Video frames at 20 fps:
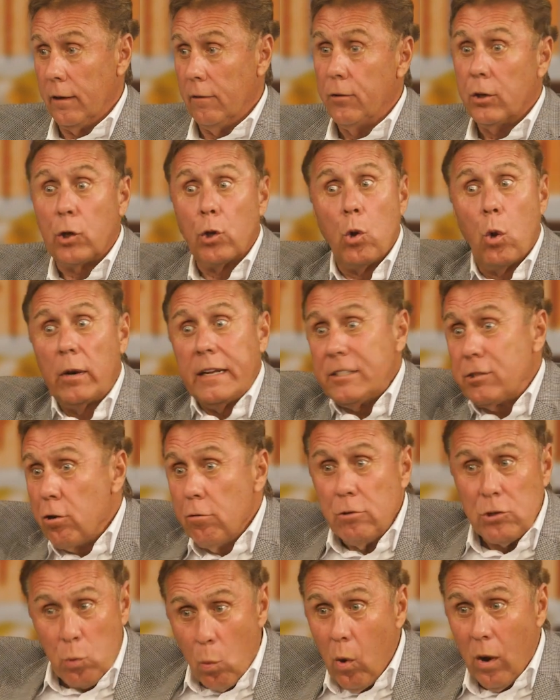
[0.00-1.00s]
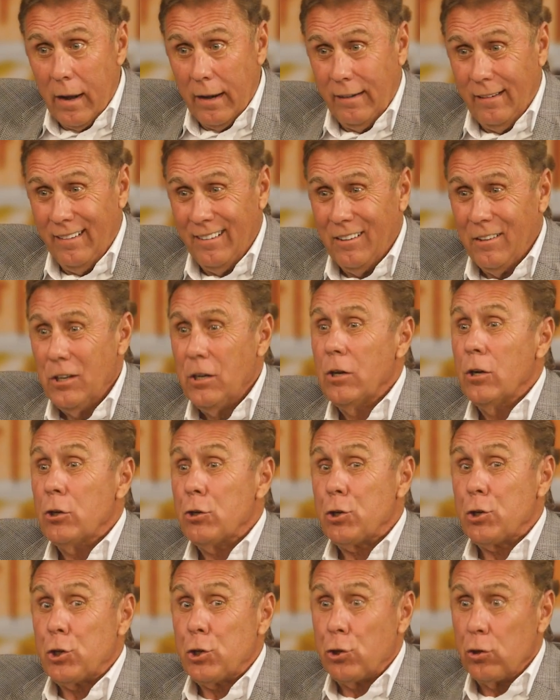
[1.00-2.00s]
if you could only choose one,
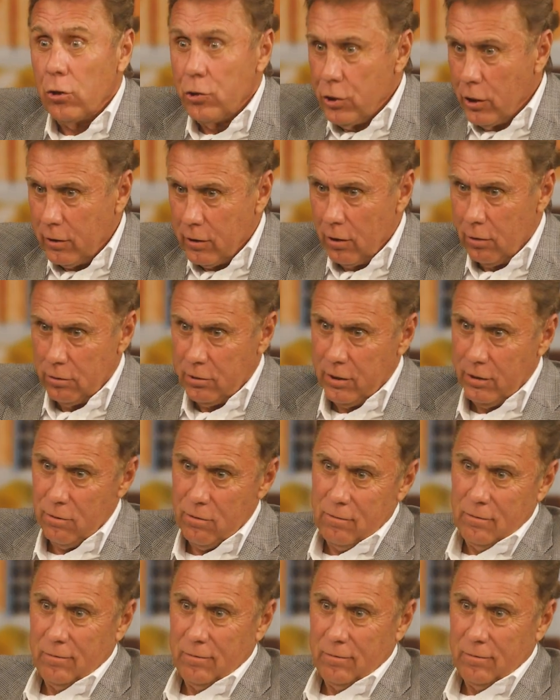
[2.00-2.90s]
should you go to?